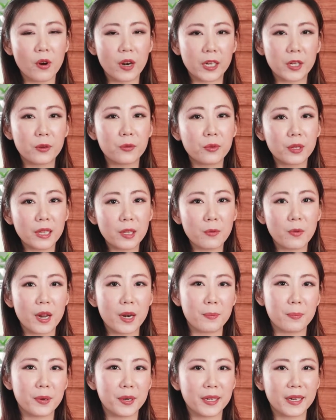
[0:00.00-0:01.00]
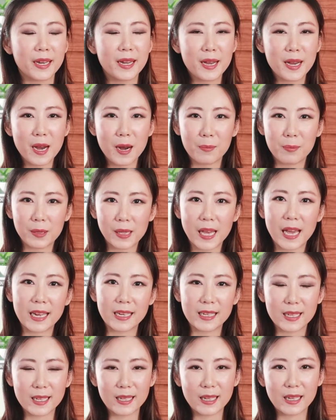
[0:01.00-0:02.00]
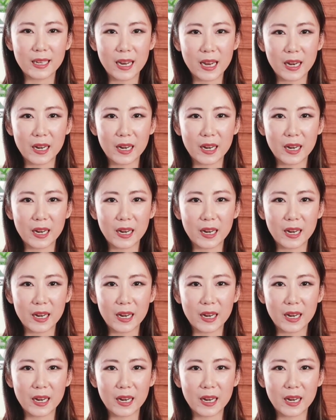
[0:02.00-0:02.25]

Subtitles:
or you really want to put a plant in an